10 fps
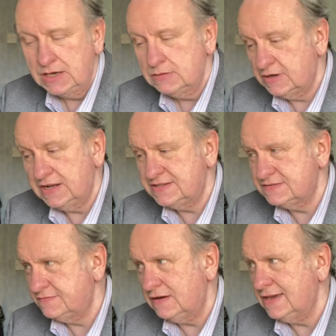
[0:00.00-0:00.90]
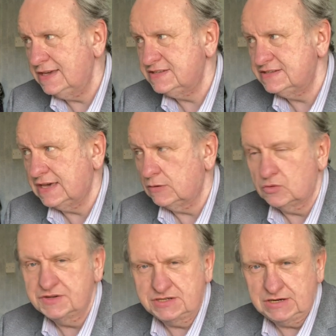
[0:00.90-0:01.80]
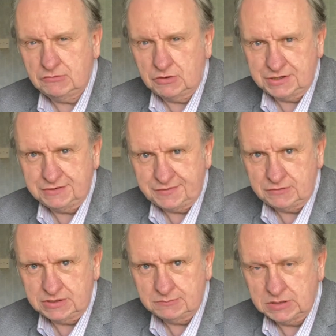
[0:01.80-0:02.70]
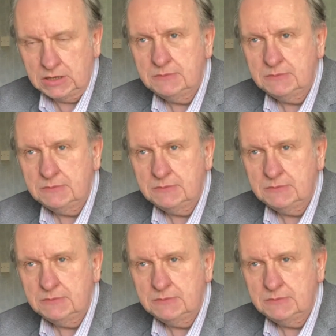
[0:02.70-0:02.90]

but it's very easy to get one digit wrong in your phone number,